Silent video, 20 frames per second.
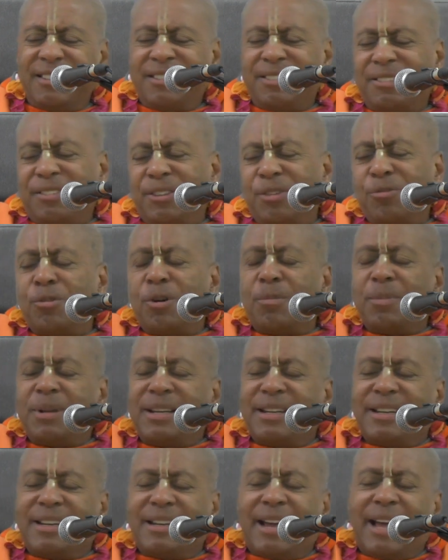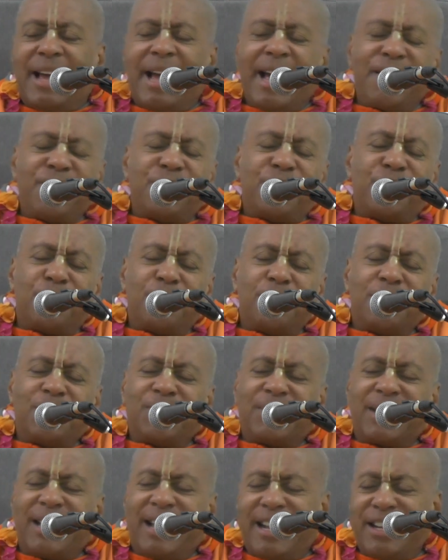the woman had
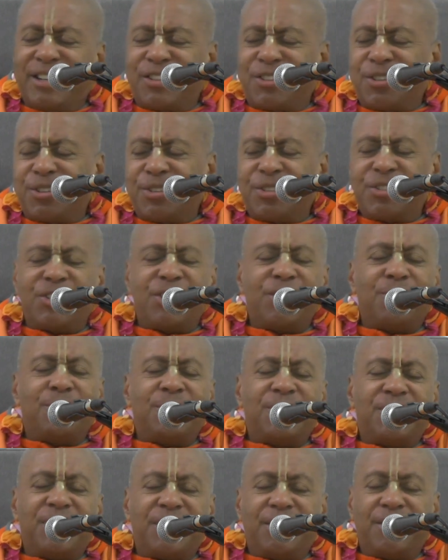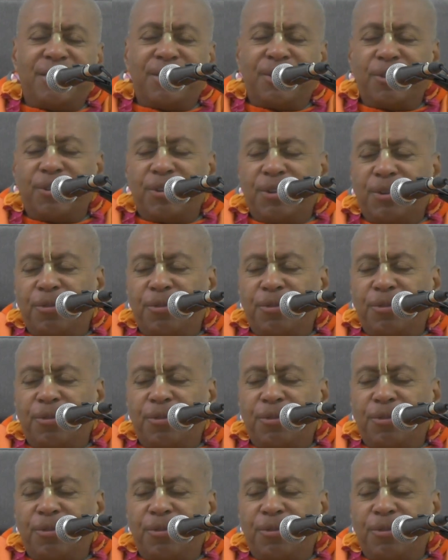terminal cancer. She was in her